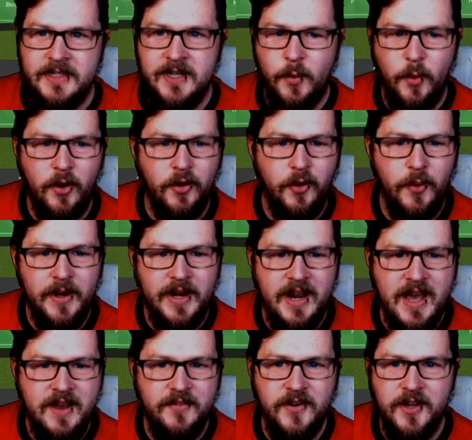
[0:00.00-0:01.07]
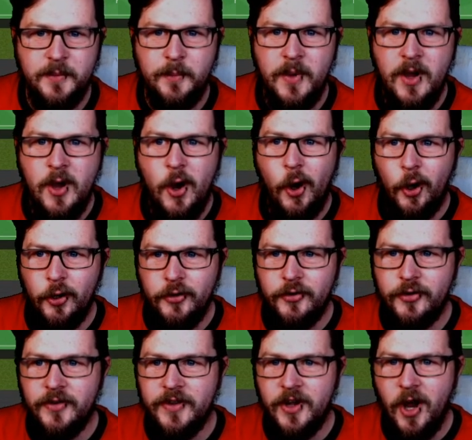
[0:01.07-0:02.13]
We're going to go in at half time under
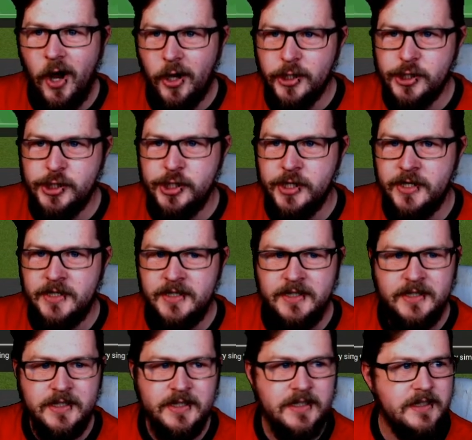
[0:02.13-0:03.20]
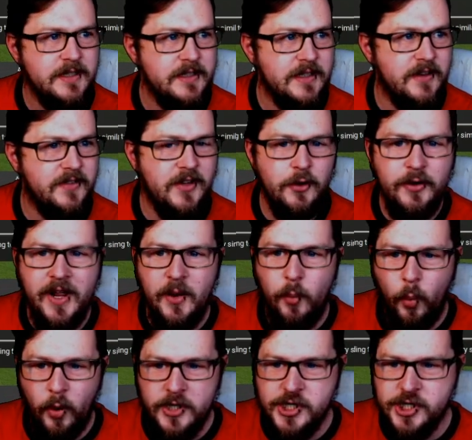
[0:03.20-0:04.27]
the cosh. They've still only had
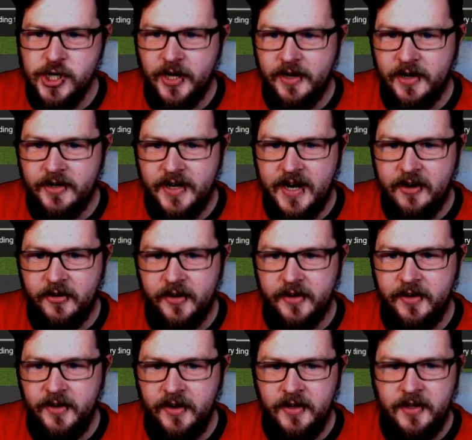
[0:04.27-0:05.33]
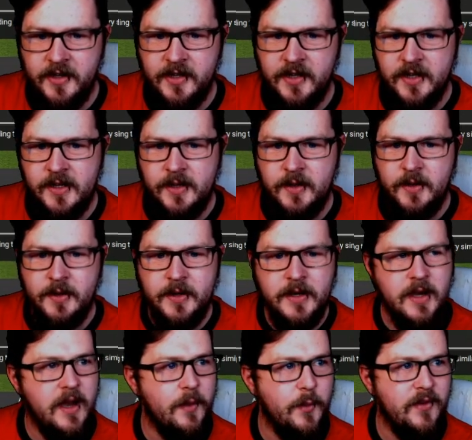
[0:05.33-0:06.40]
one shot on target,
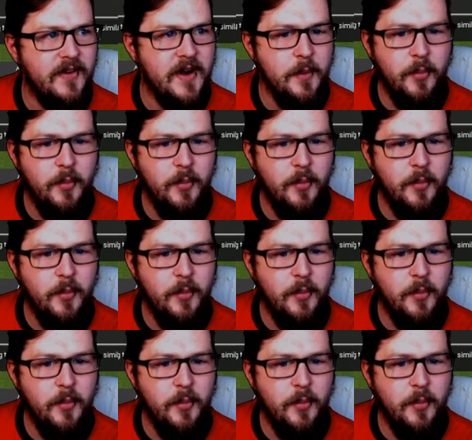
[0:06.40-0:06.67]
and we've had a